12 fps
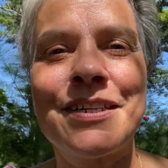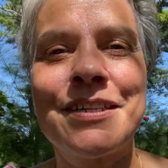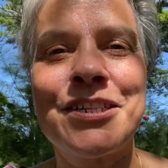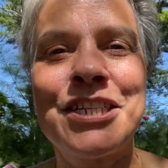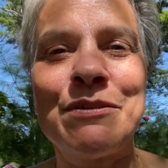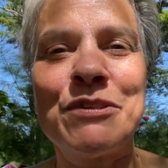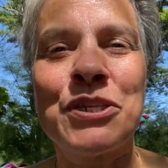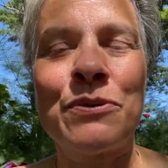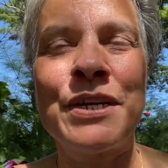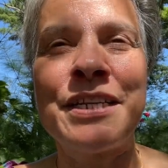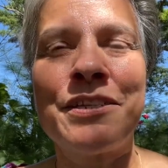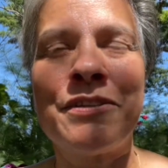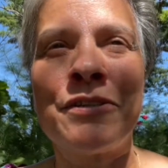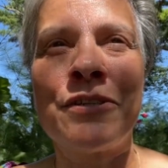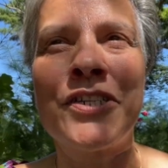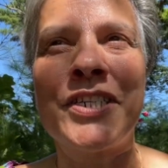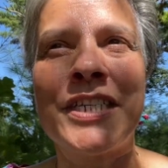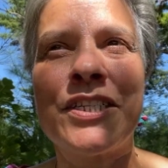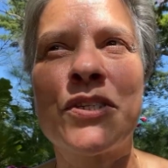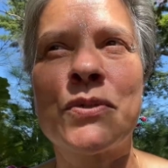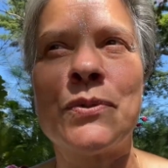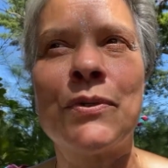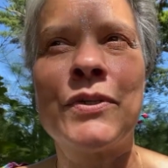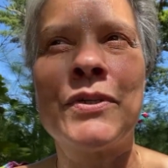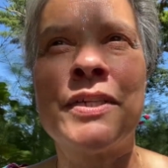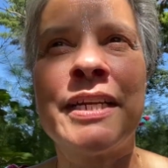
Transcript: She was going to nursing school